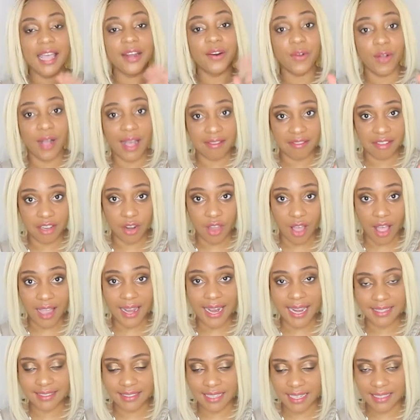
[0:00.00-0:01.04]
I don't have a
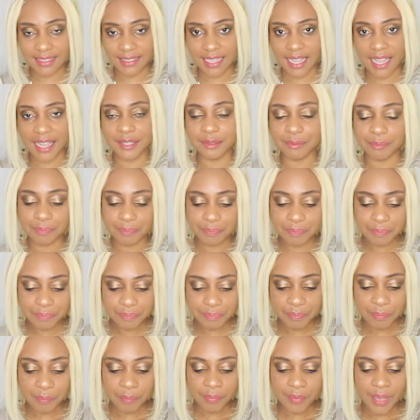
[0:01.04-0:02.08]
lot as I said.
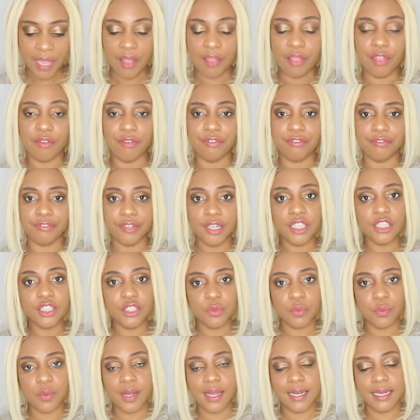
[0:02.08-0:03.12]
The
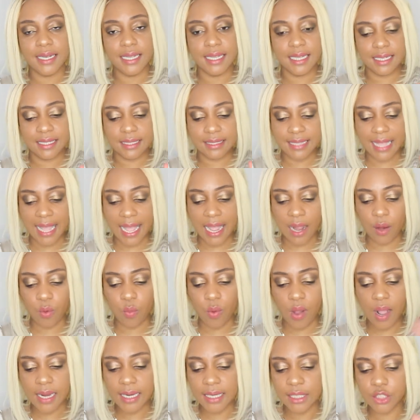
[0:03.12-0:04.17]
first one is I
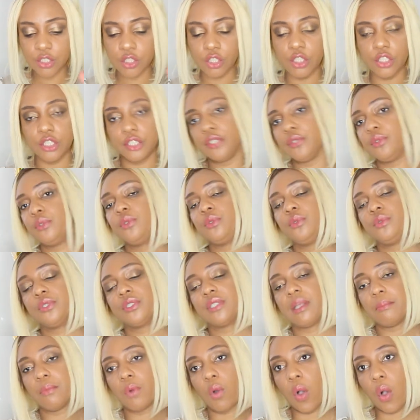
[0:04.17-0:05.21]
wanted to do
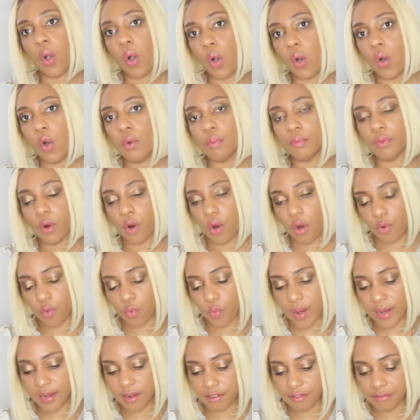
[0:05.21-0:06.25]
some home
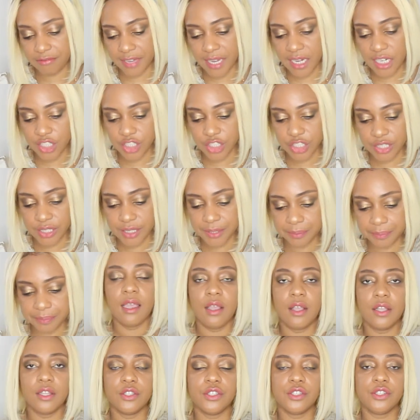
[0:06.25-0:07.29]
renovation.
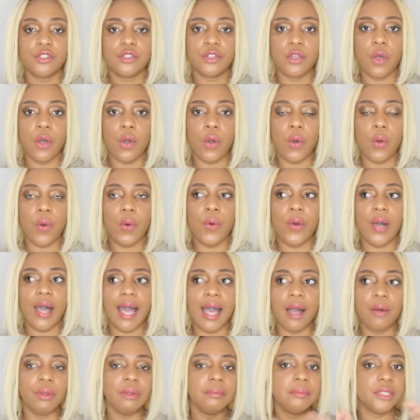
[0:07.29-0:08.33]
So
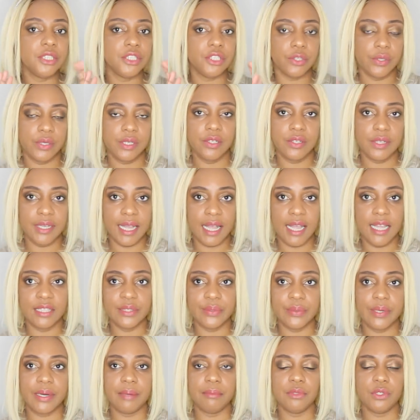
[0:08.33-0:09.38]
I will be showing you
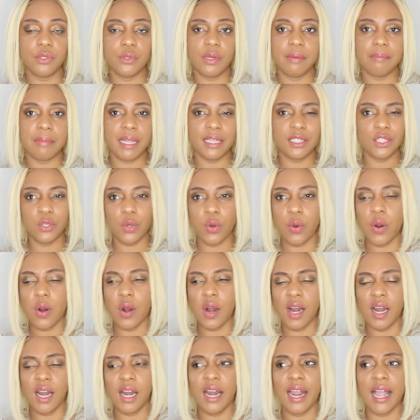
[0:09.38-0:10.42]
guys when I'm doing my
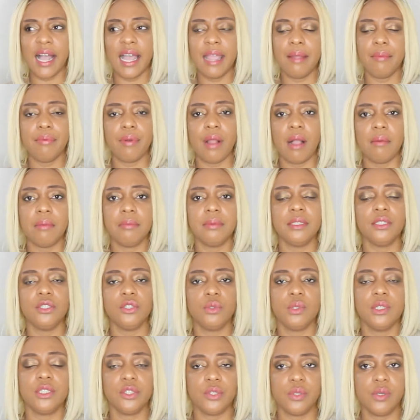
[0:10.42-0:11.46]
tour. I probably
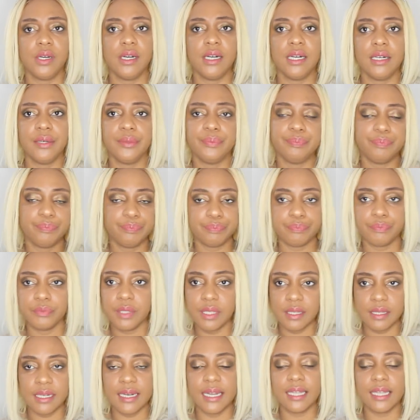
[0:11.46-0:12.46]
do a tour in the